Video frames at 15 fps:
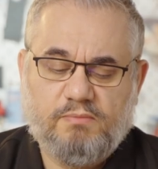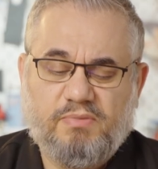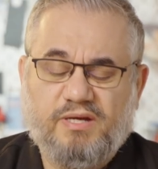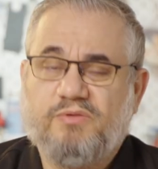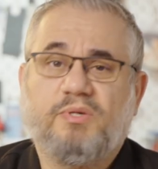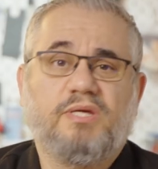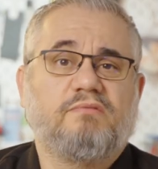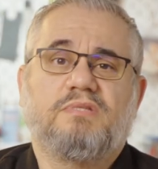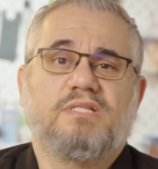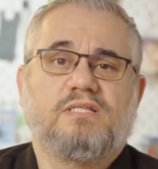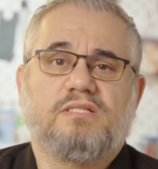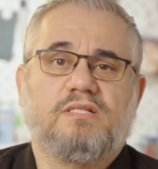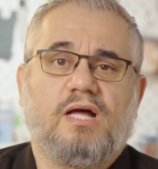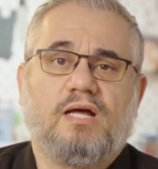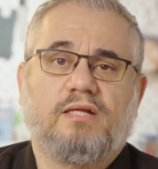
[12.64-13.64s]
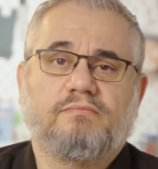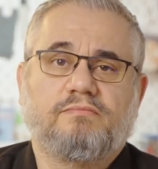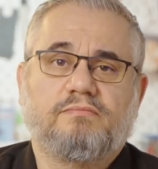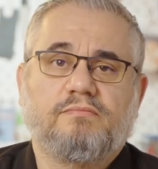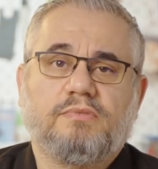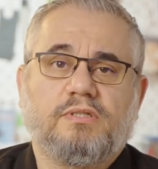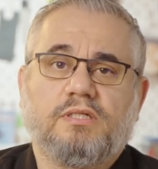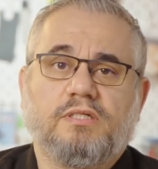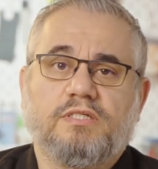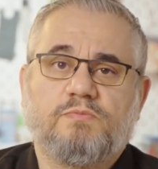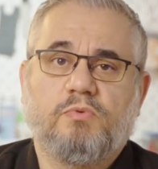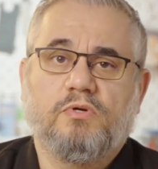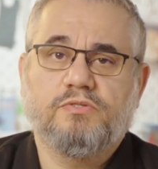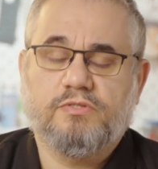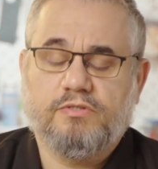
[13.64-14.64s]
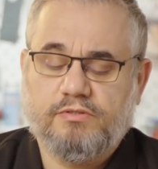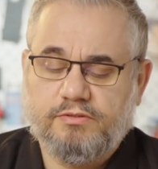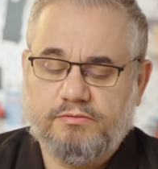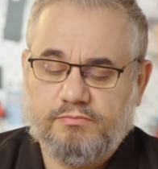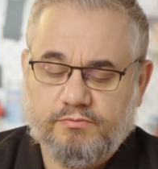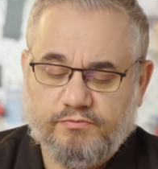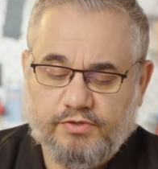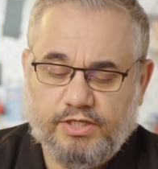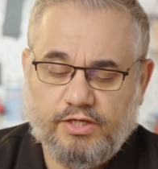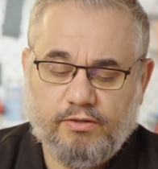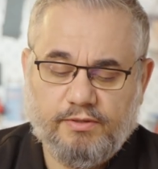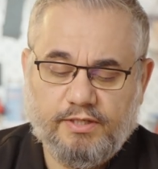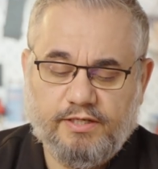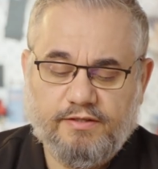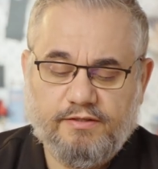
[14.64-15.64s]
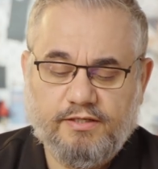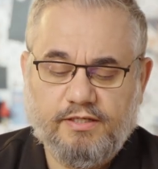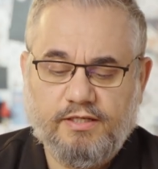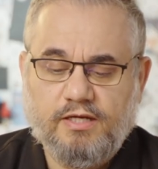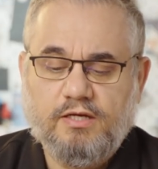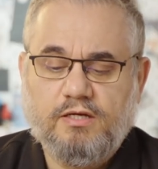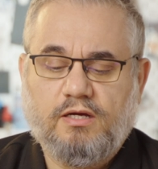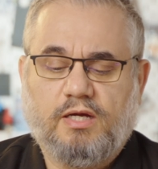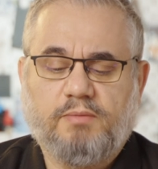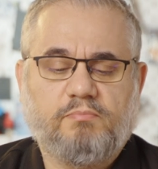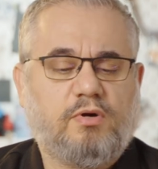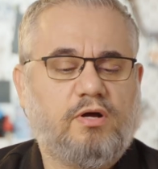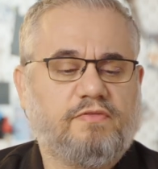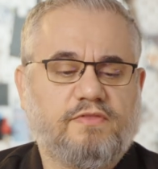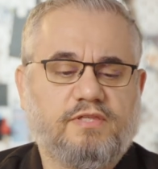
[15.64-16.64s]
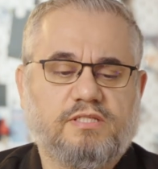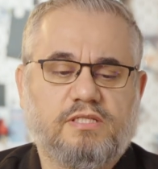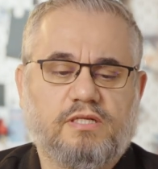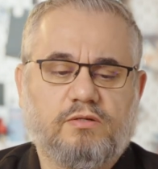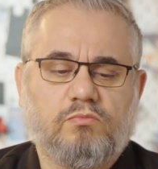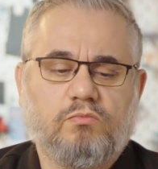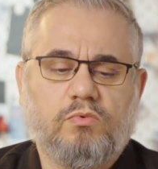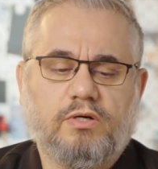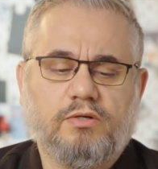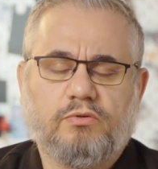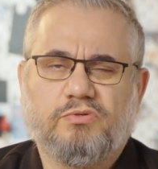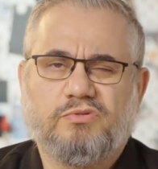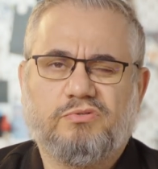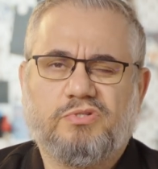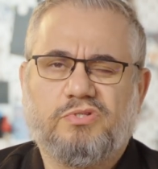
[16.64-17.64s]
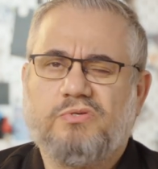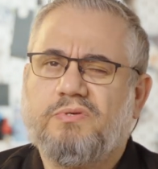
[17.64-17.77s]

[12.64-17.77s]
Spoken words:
By the way, this is not a sponsored video or anything. I bought this like 1 or 2